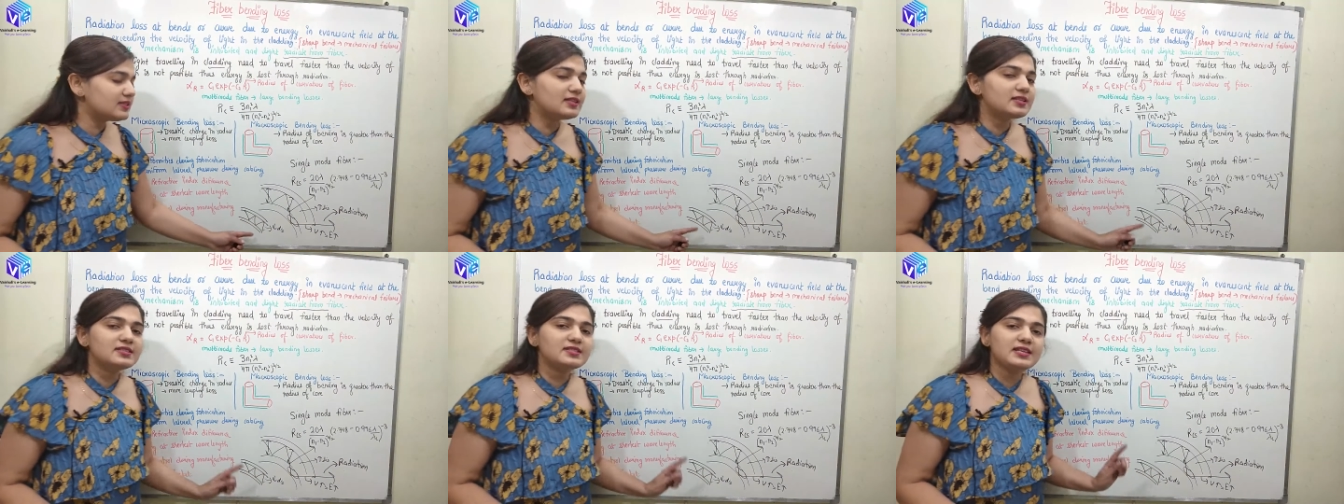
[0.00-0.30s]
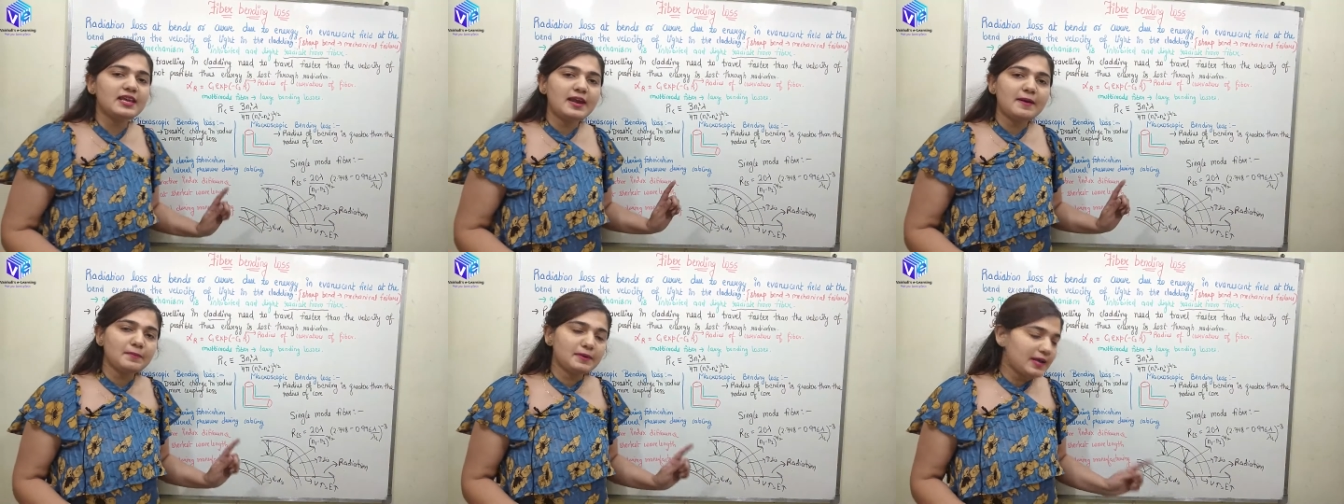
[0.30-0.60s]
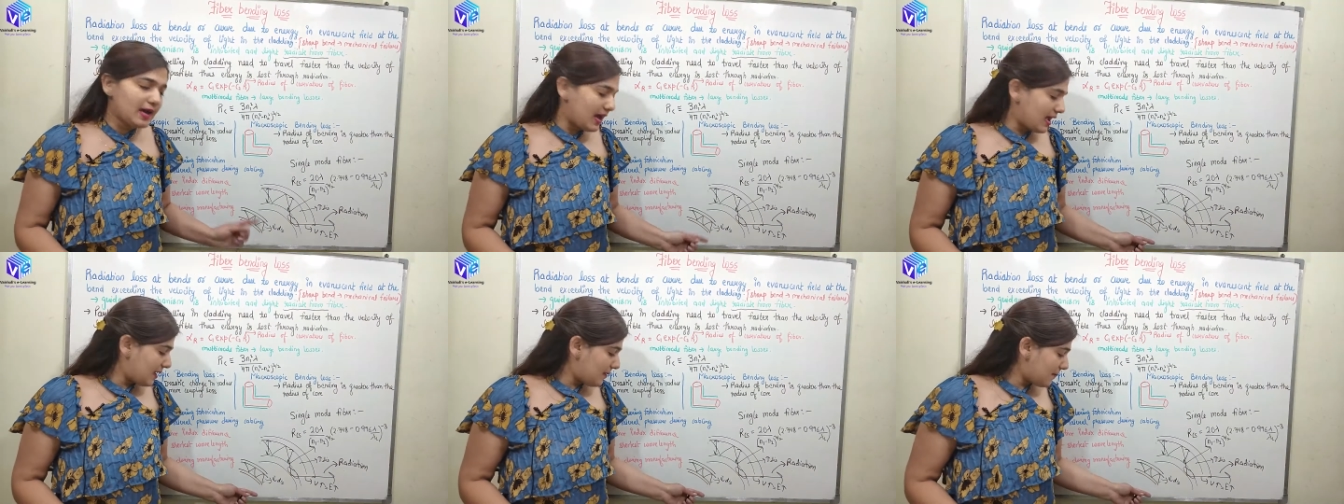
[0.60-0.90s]
in the
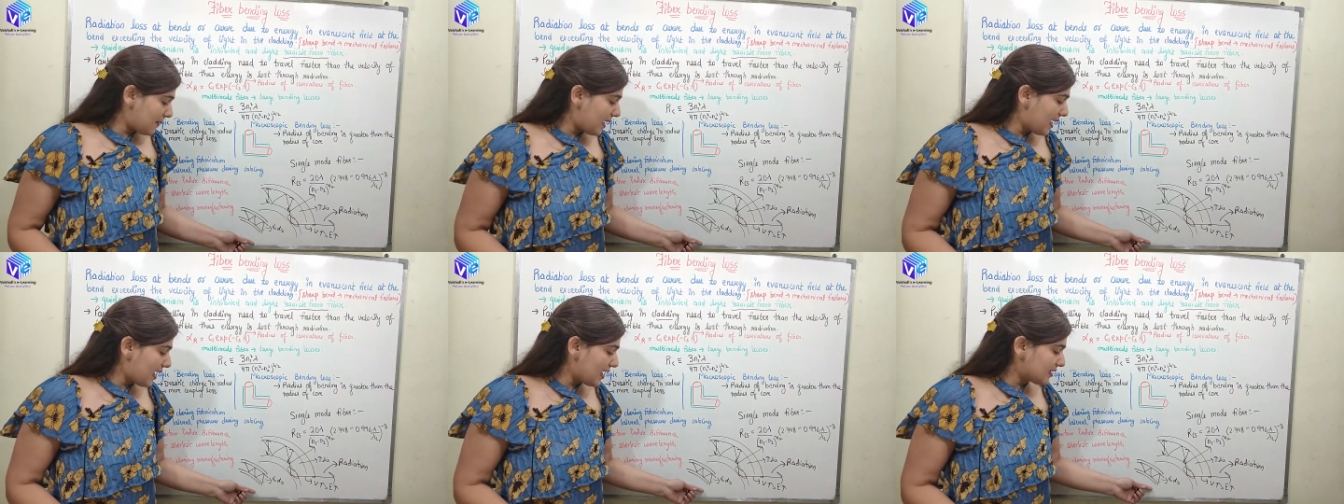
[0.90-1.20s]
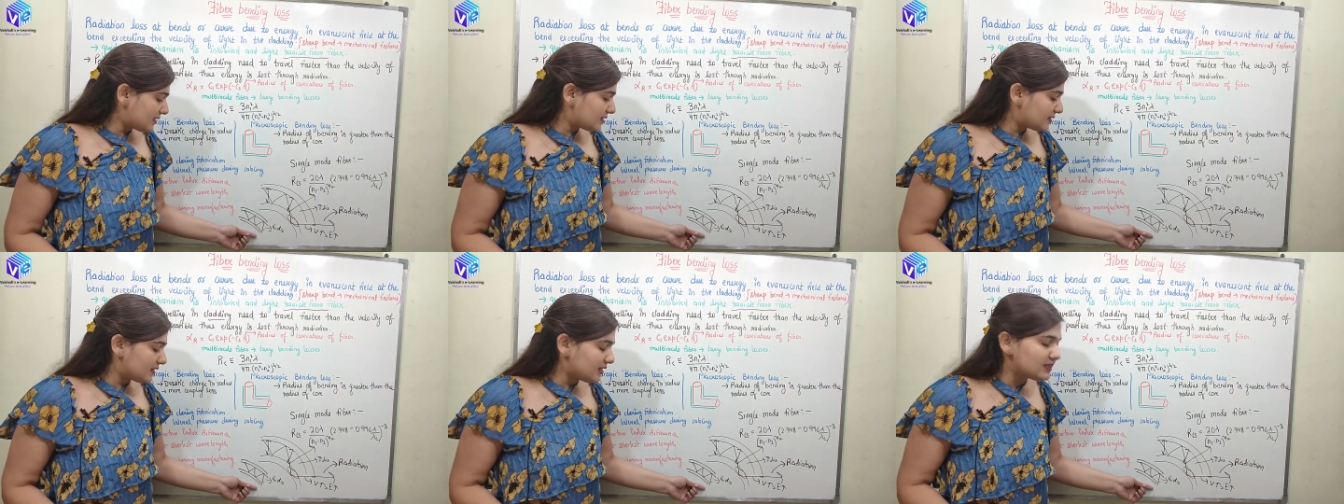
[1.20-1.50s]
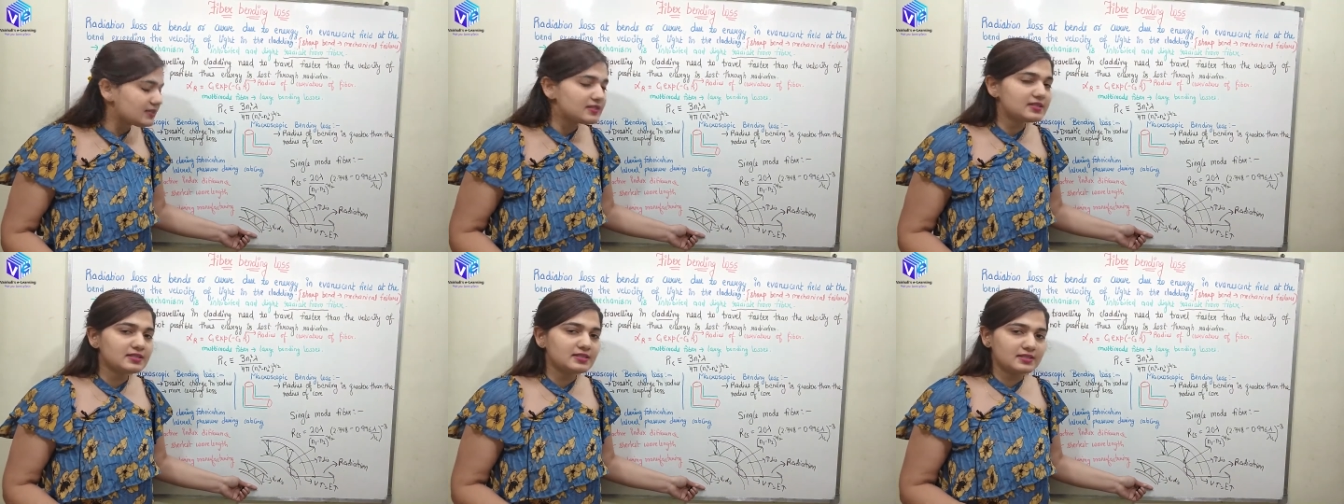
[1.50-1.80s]
same time as
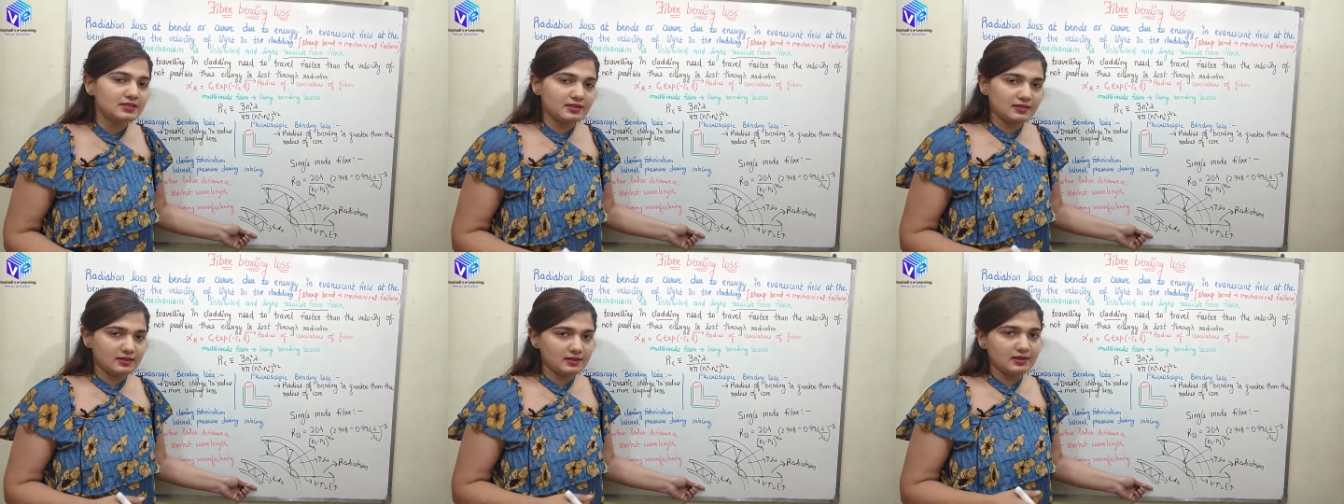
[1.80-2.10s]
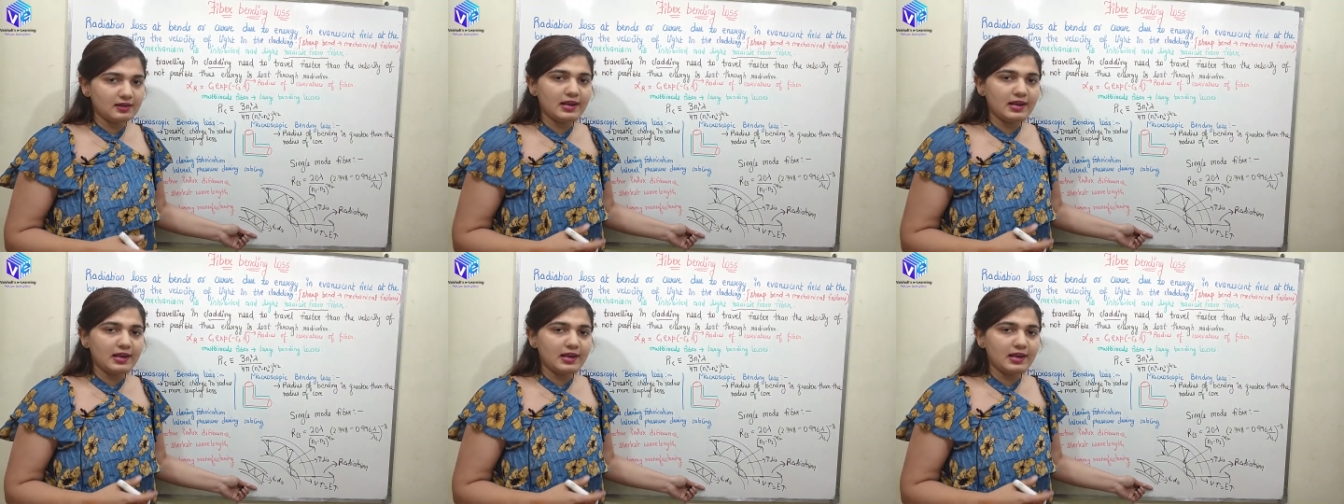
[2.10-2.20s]
this